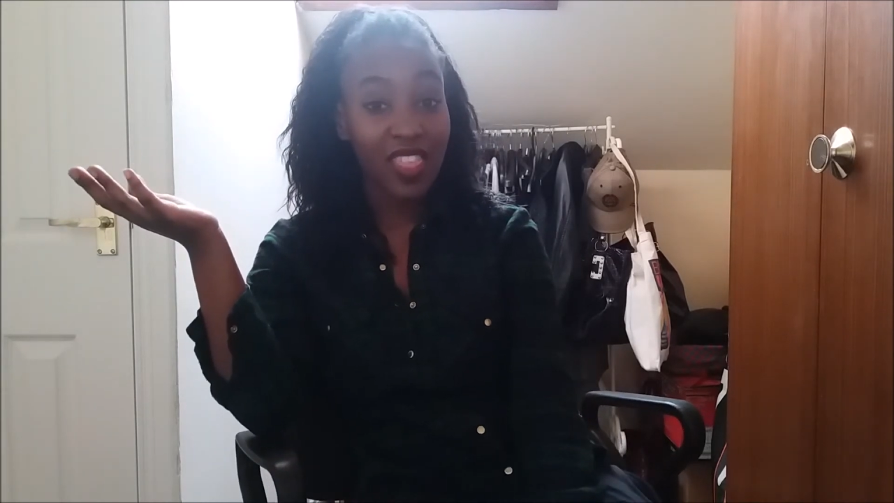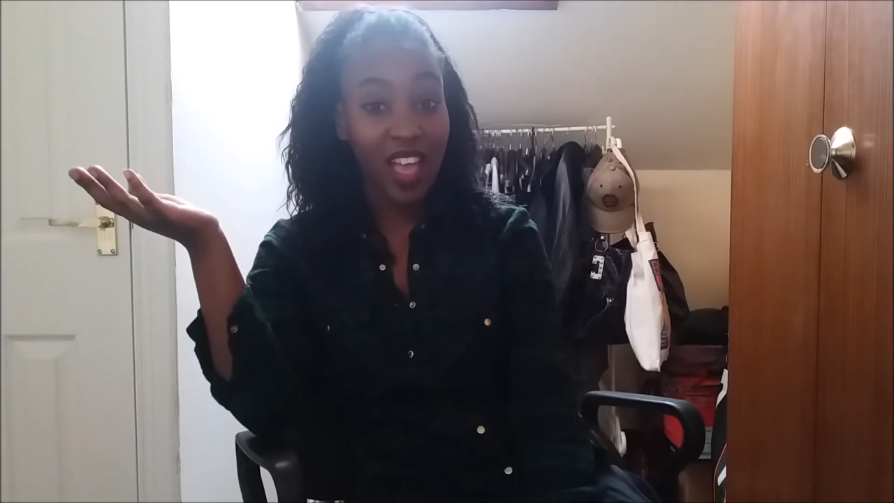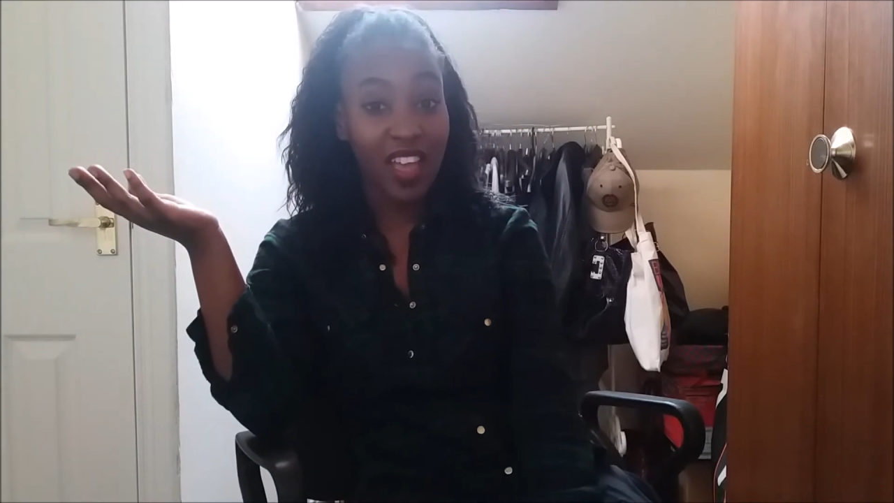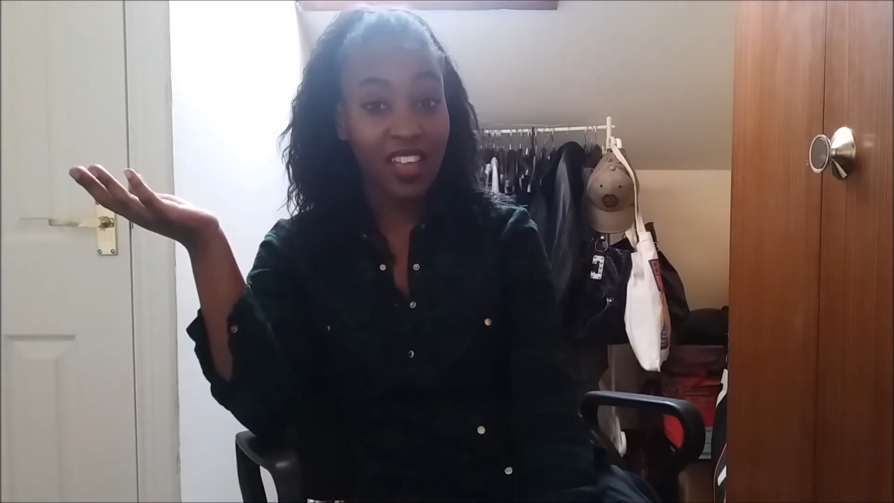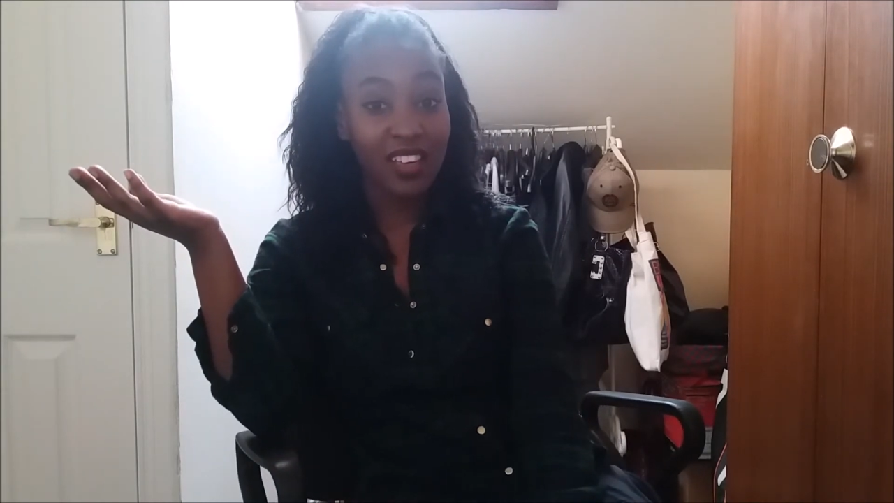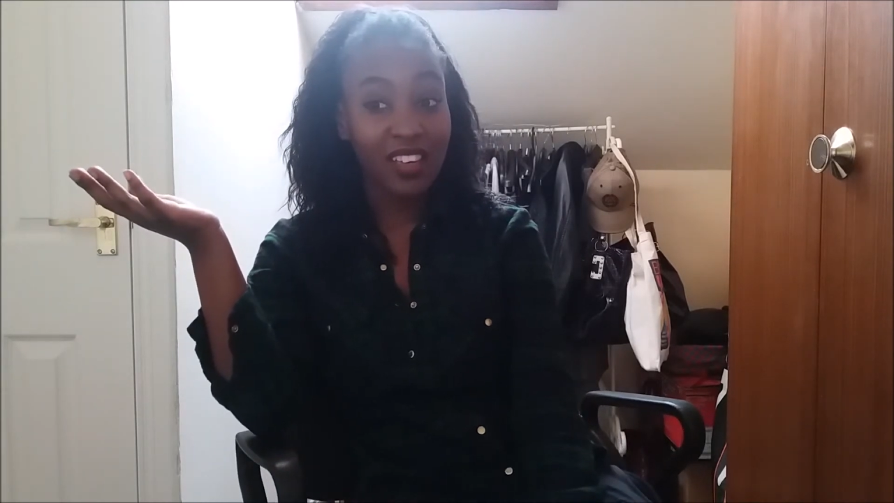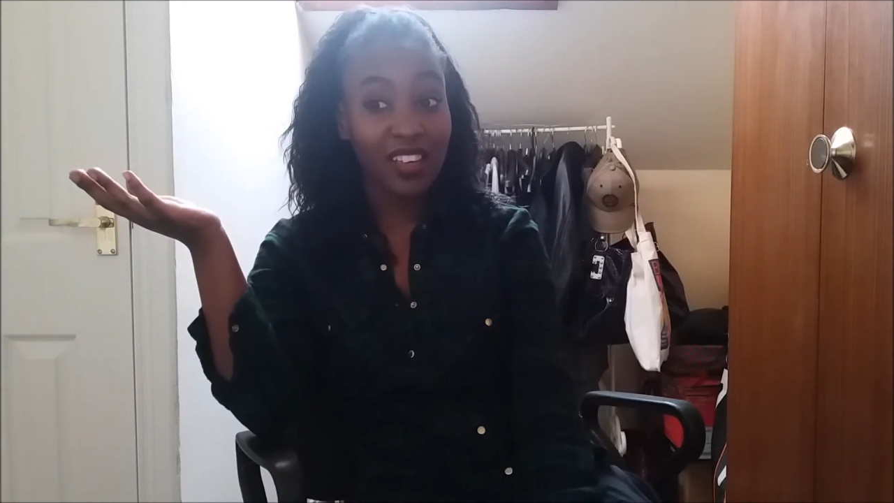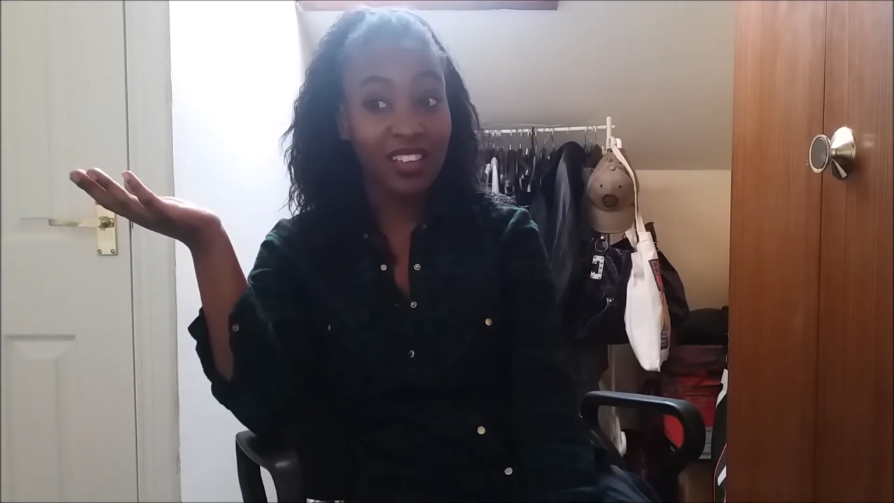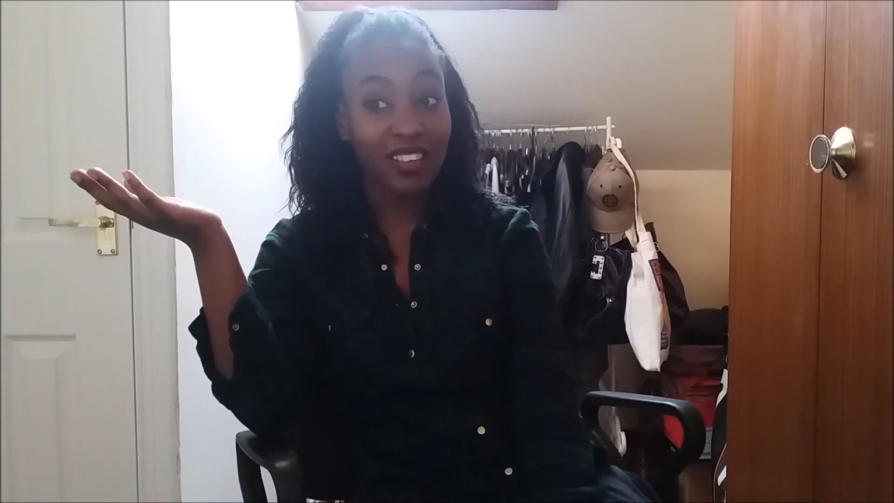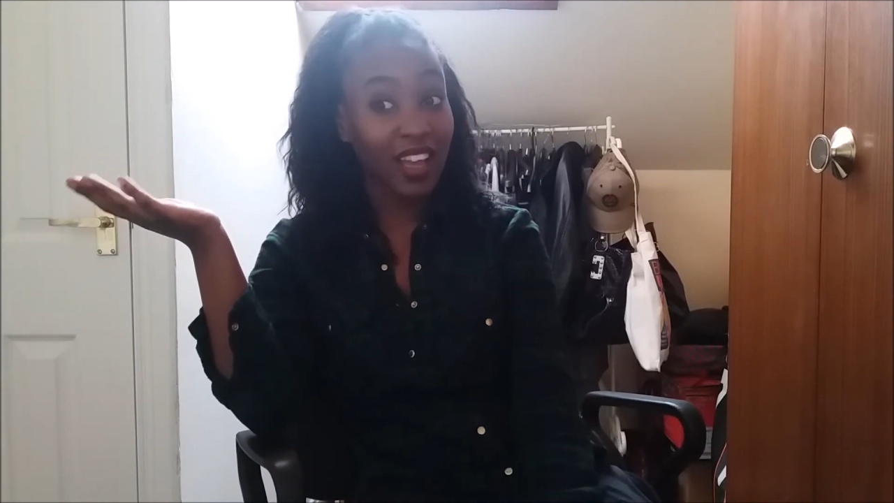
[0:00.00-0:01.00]

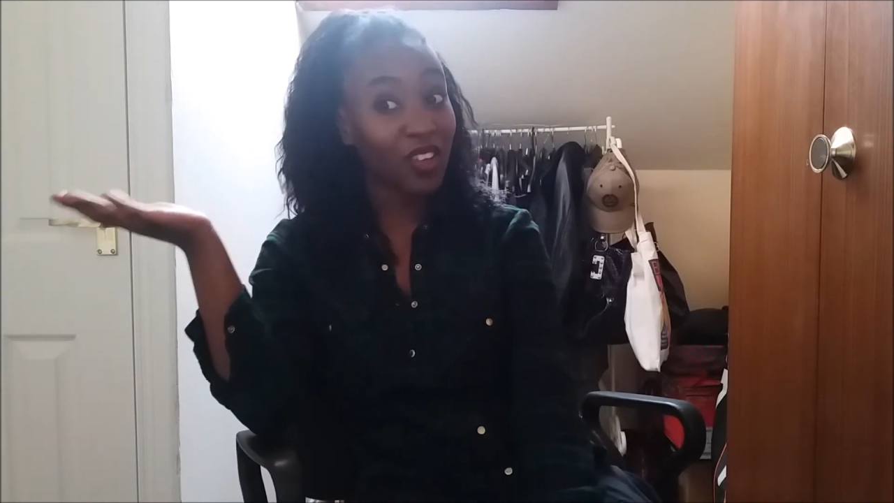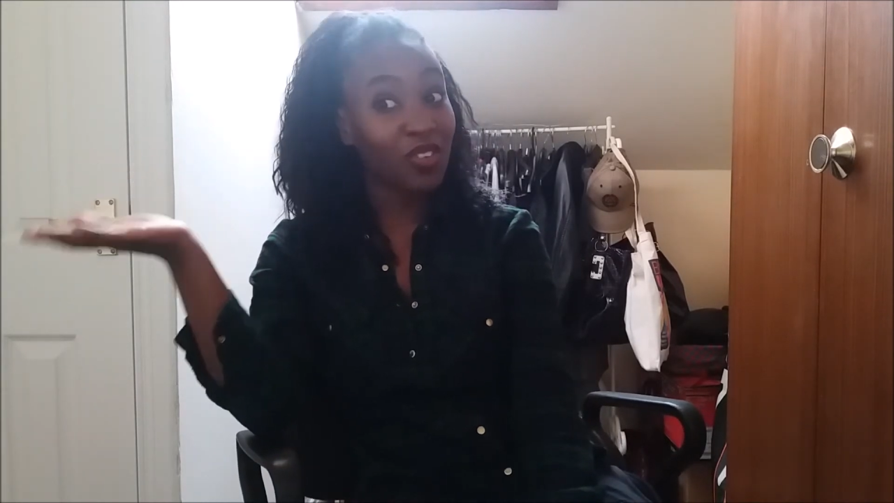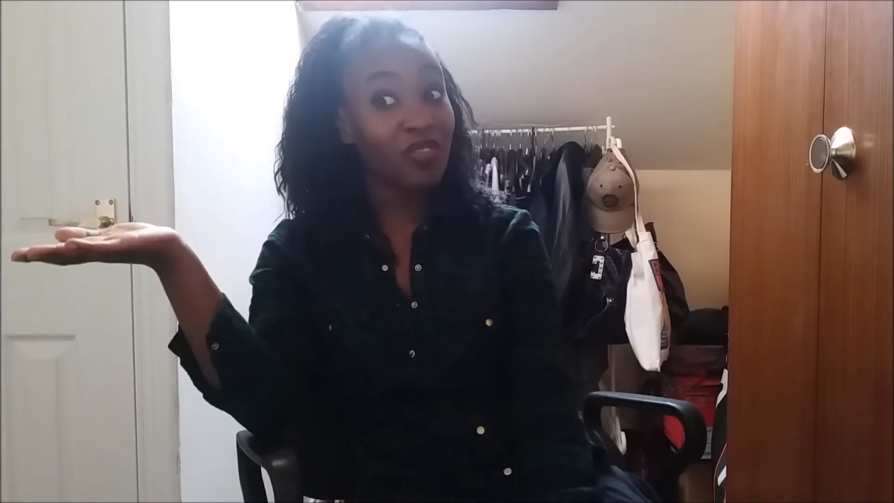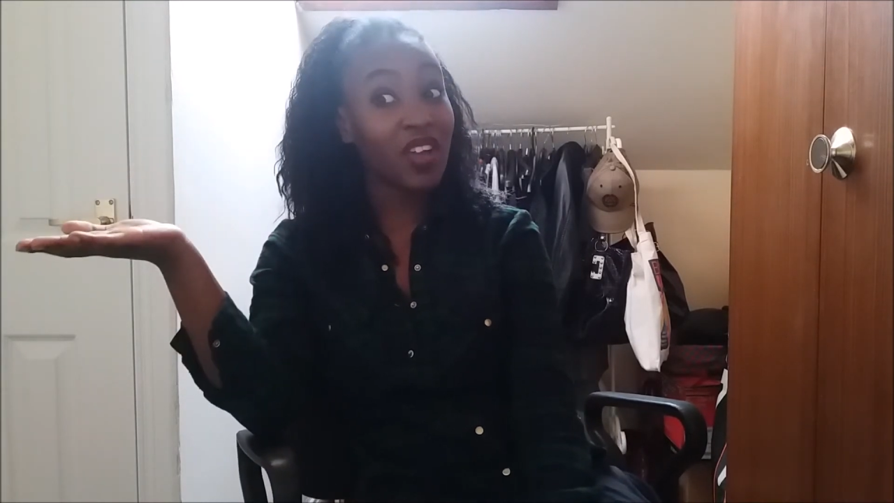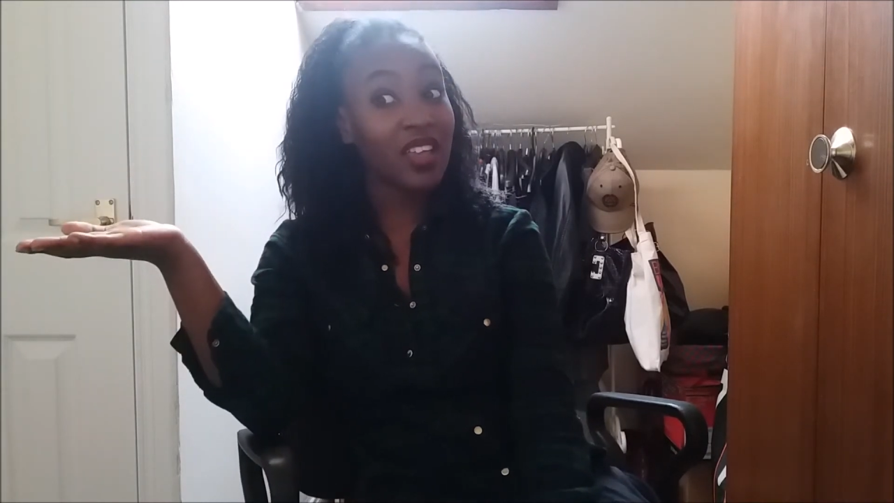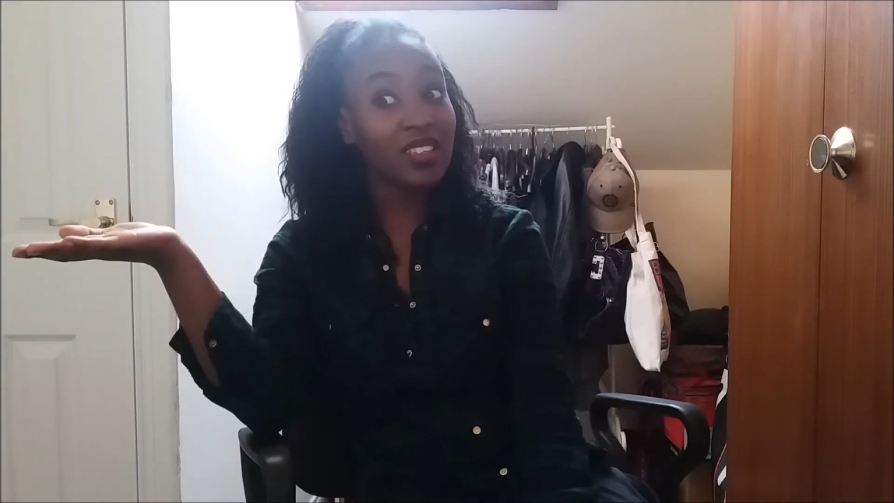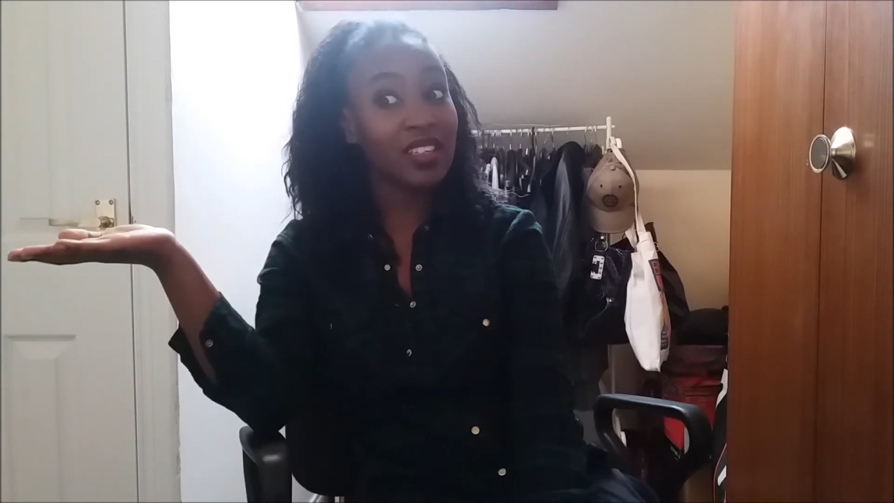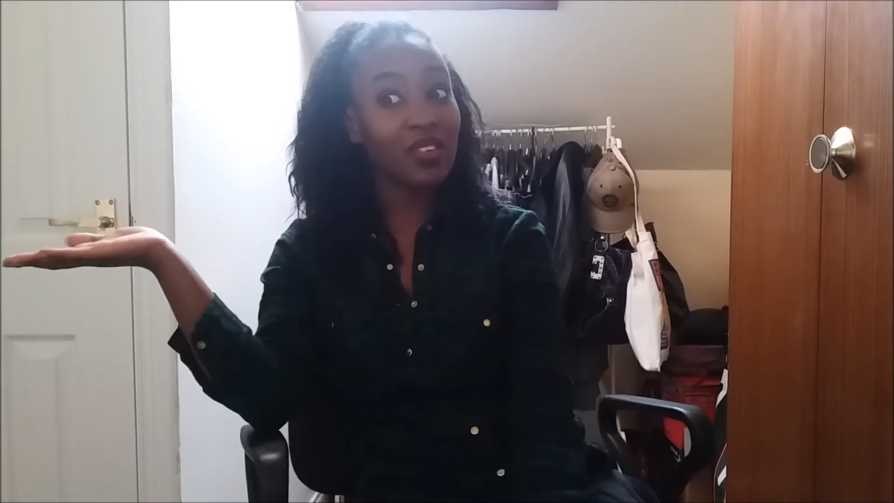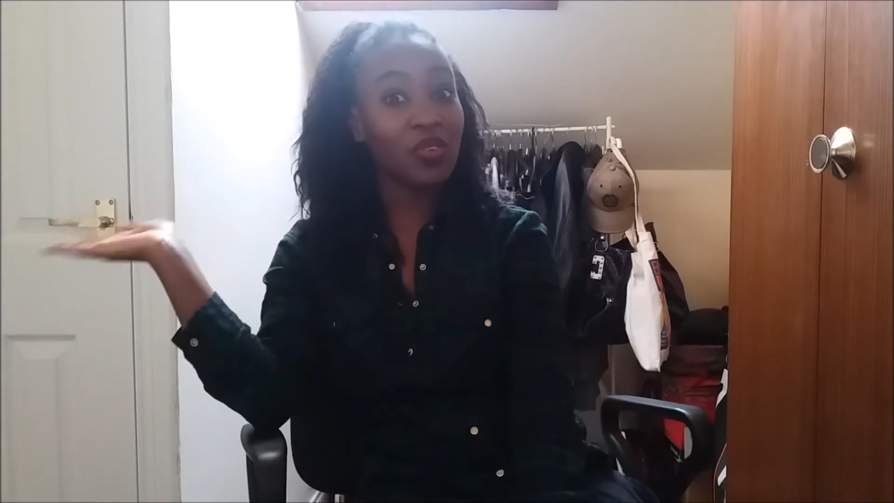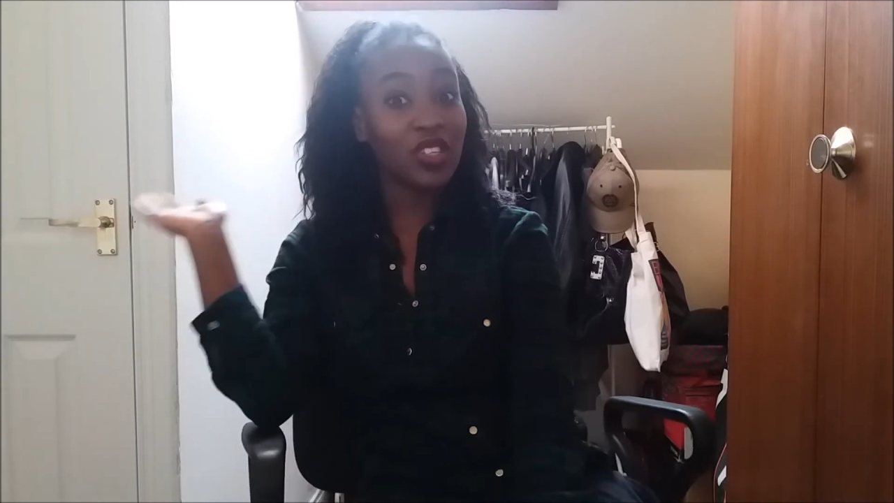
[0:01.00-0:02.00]
then that
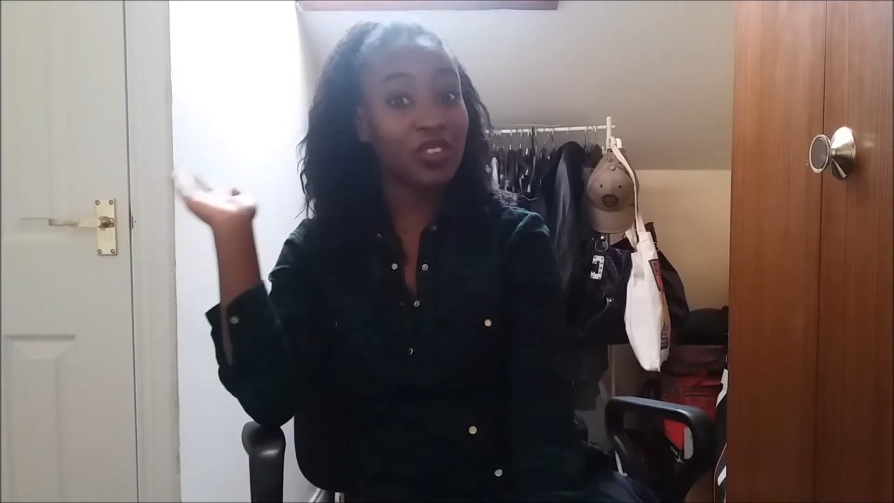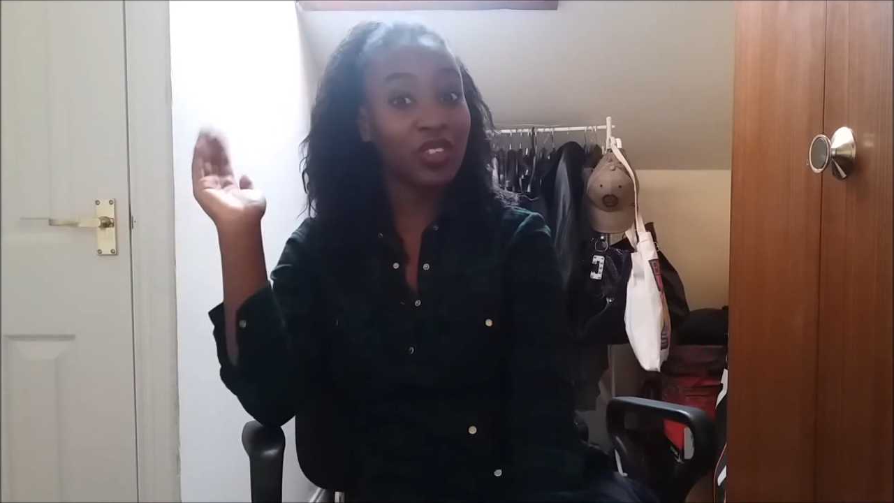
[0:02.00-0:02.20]
university wants